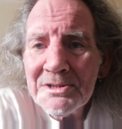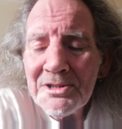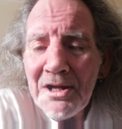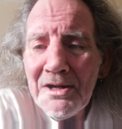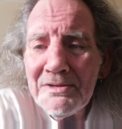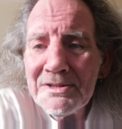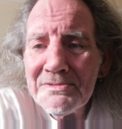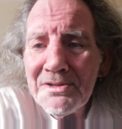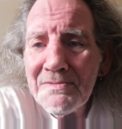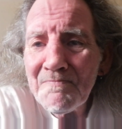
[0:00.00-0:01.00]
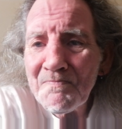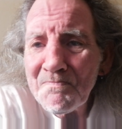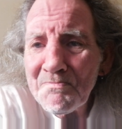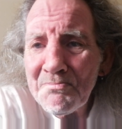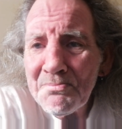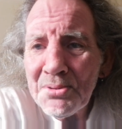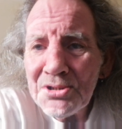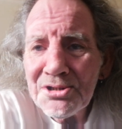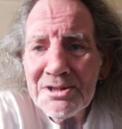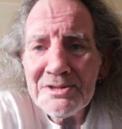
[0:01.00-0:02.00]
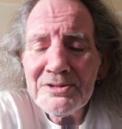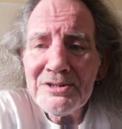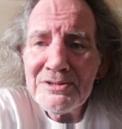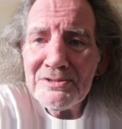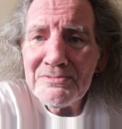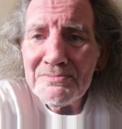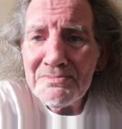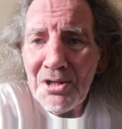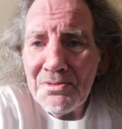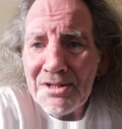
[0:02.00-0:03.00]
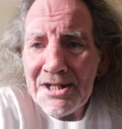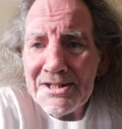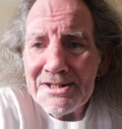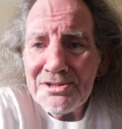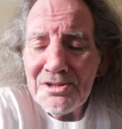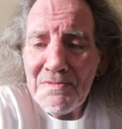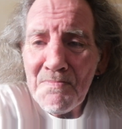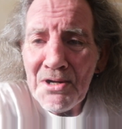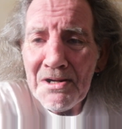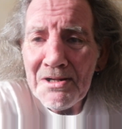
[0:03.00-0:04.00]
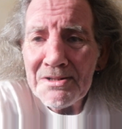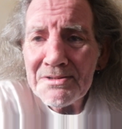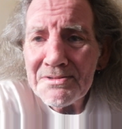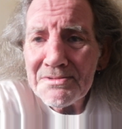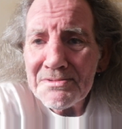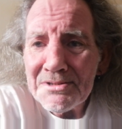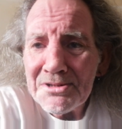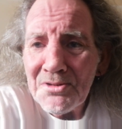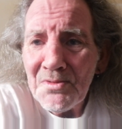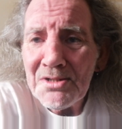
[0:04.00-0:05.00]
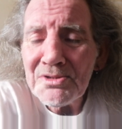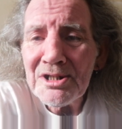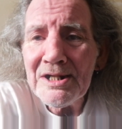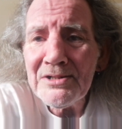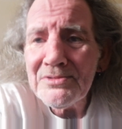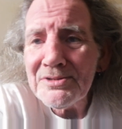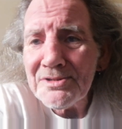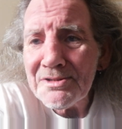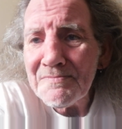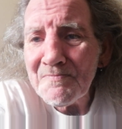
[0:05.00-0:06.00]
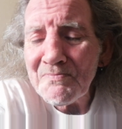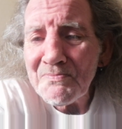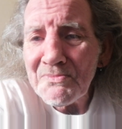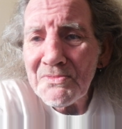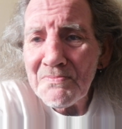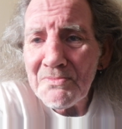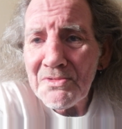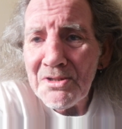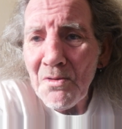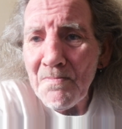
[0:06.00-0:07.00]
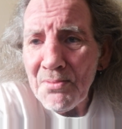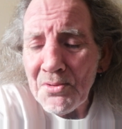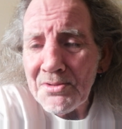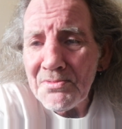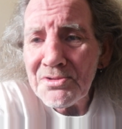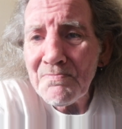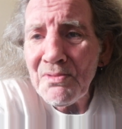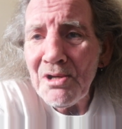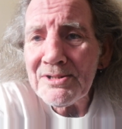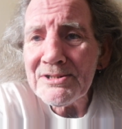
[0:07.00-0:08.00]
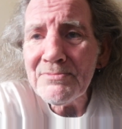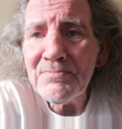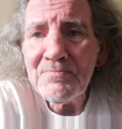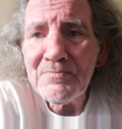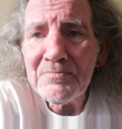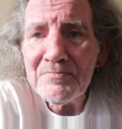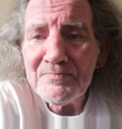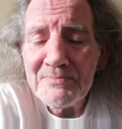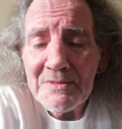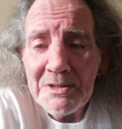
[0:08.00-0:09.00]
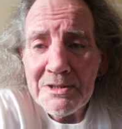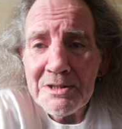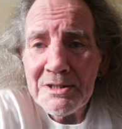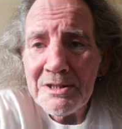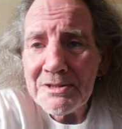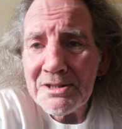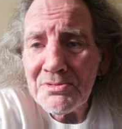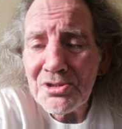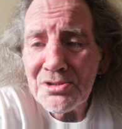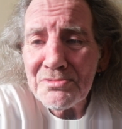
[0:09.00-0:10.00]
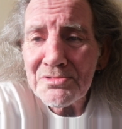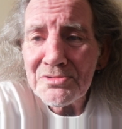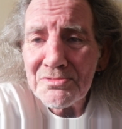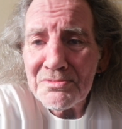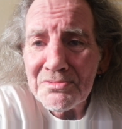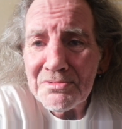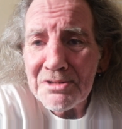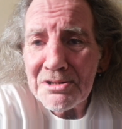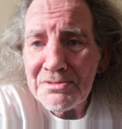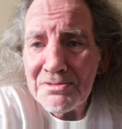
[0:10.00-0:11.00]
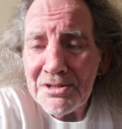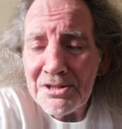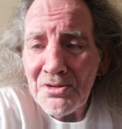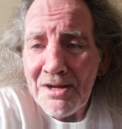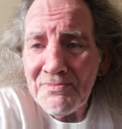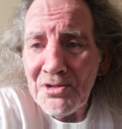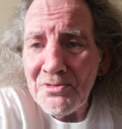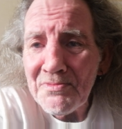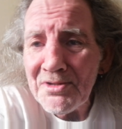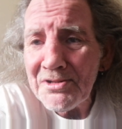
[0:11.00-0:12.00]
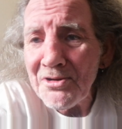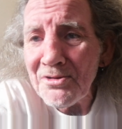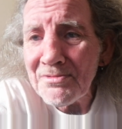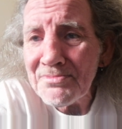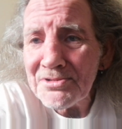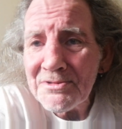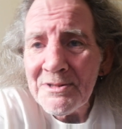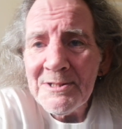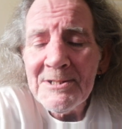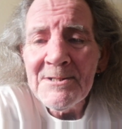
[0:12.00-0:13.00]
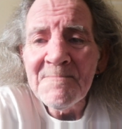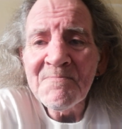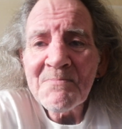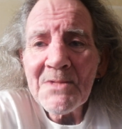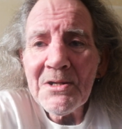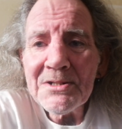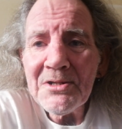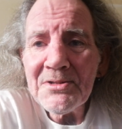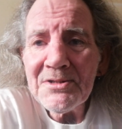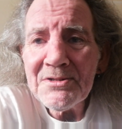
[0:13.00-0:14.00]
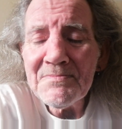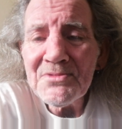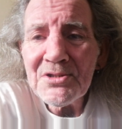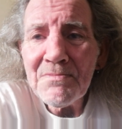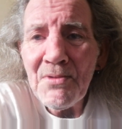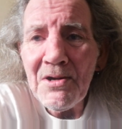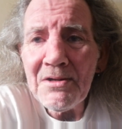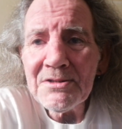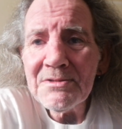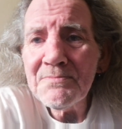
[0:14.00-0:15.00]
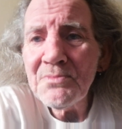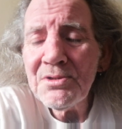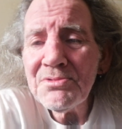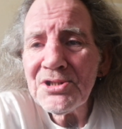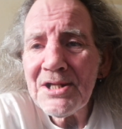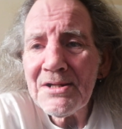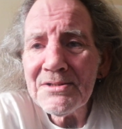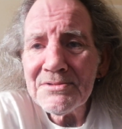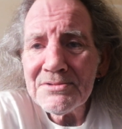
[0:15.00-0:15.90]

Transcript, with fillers: So I'm um, pushing the old lady to the park in the wheelchair, and the, the old boy was blind, and uh, he was just he, he grabbed hold of my arm and I guided him to the park, and we were sat.